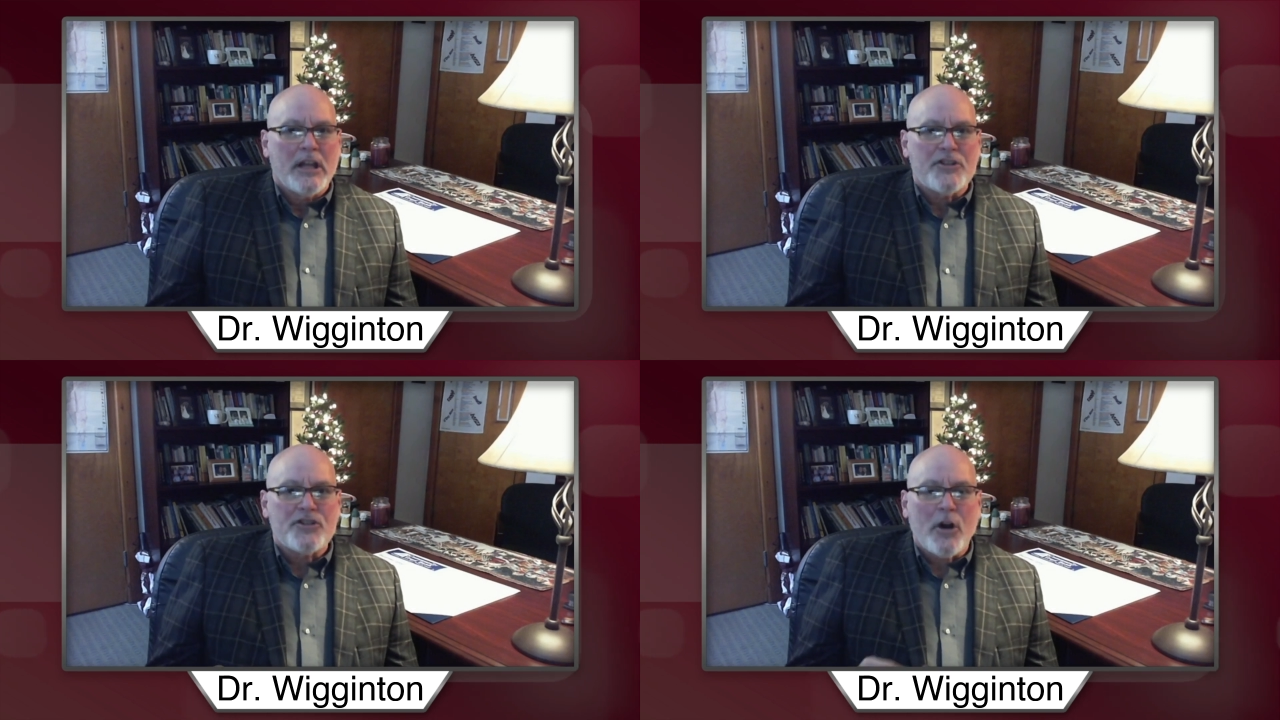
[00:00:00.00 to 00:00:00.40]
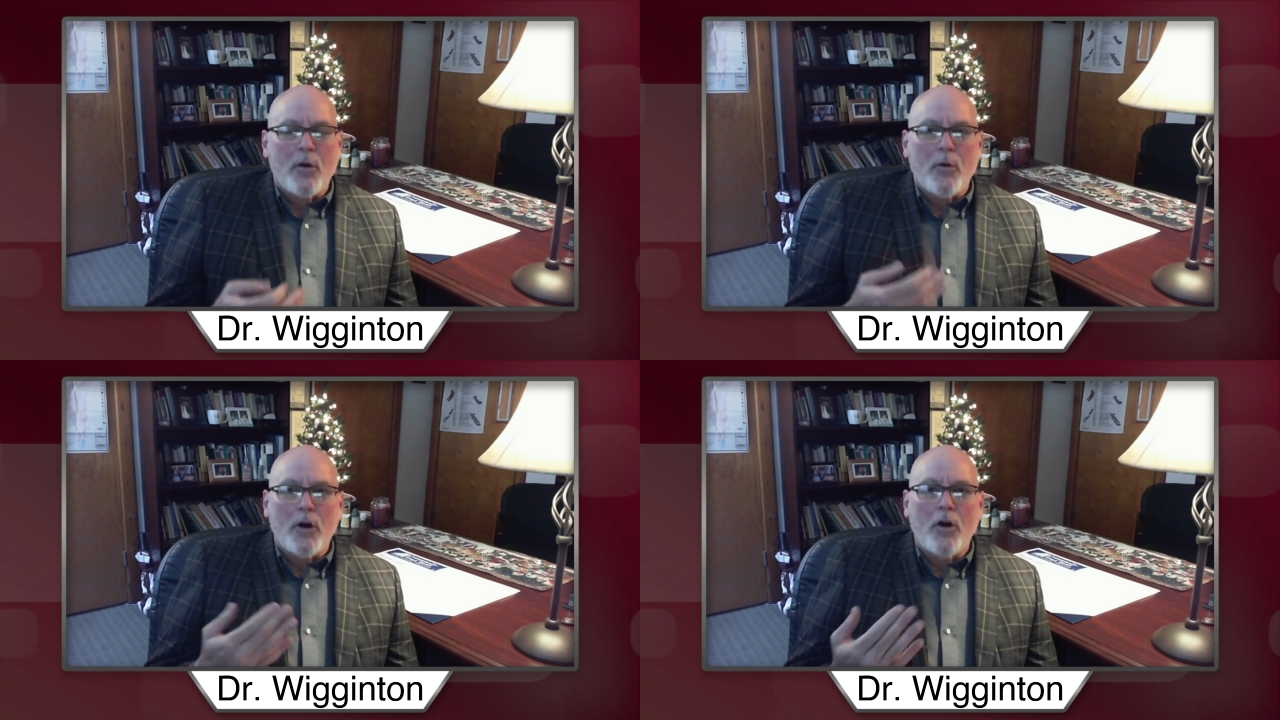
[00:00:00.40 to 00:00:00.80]
And
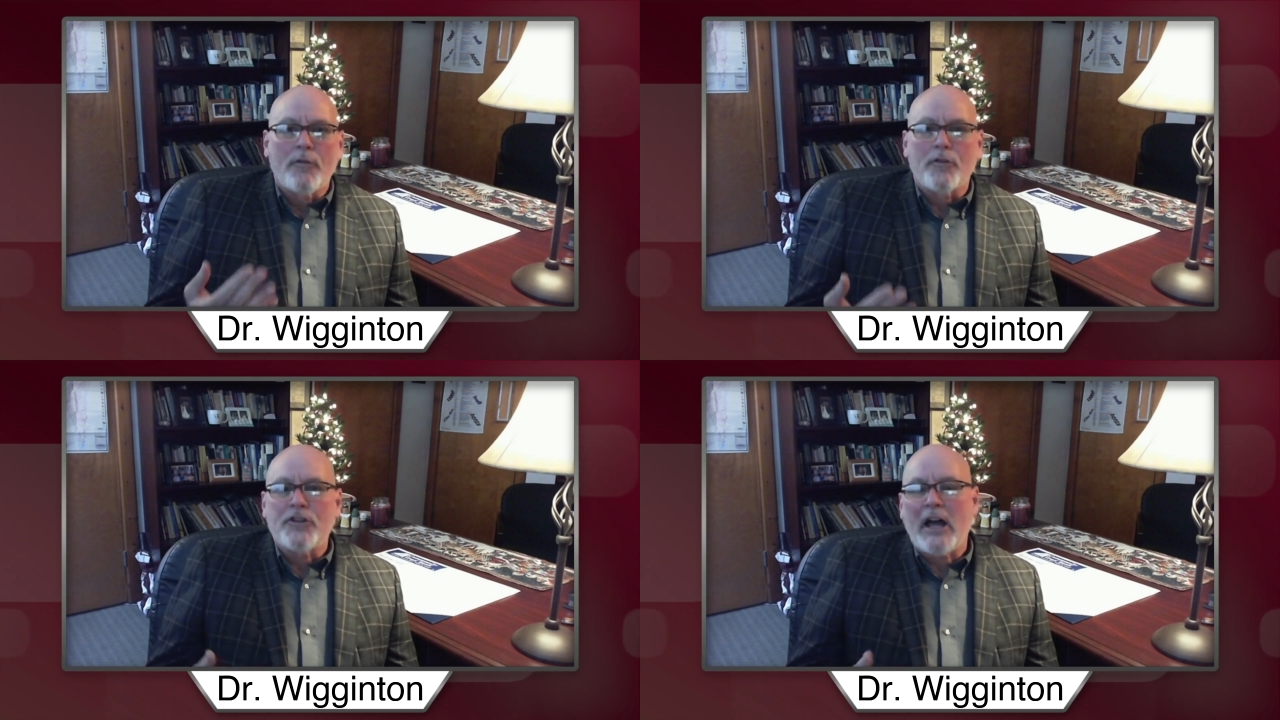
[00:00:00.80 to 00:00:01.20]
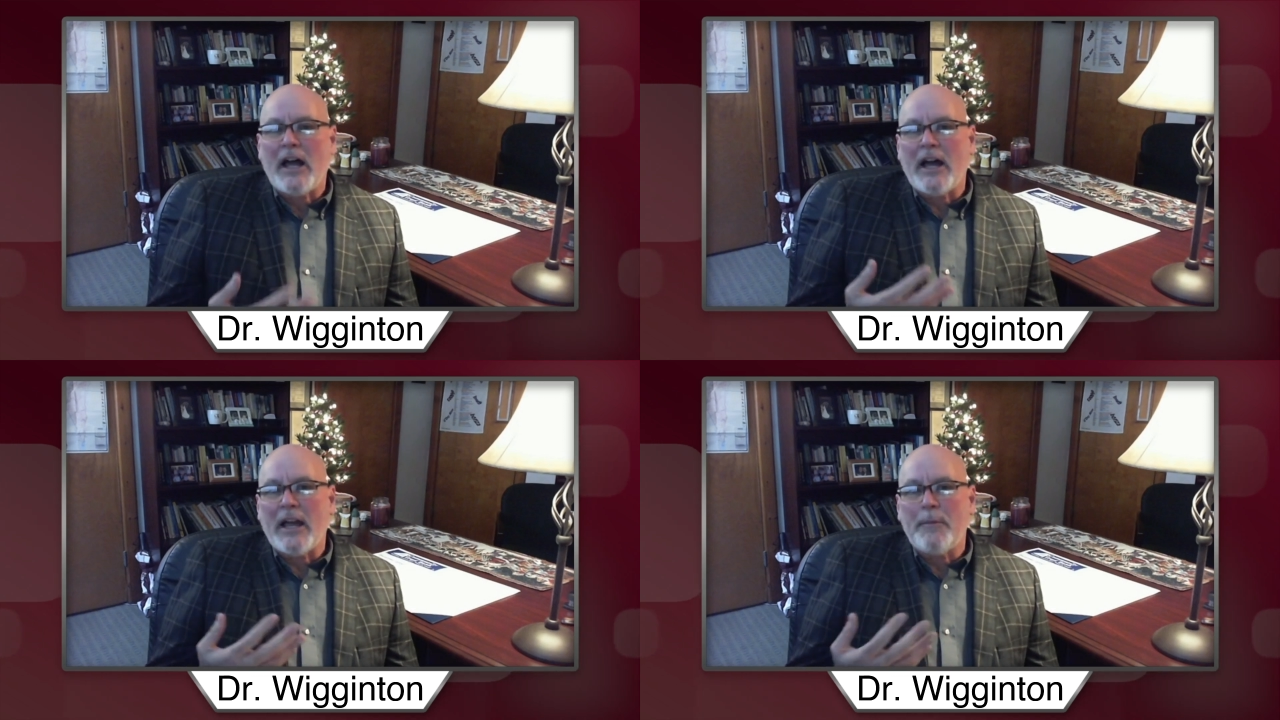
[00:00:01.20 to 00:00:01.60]
so over
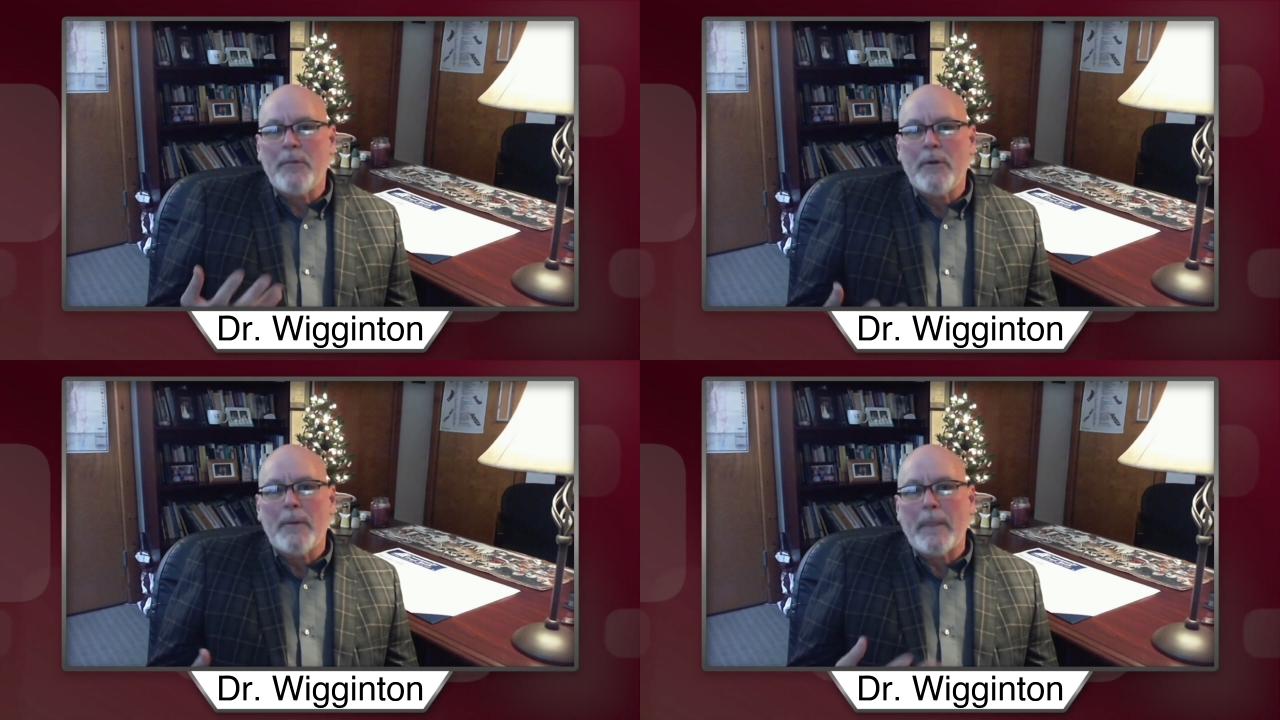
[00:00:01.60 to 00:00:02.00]
time,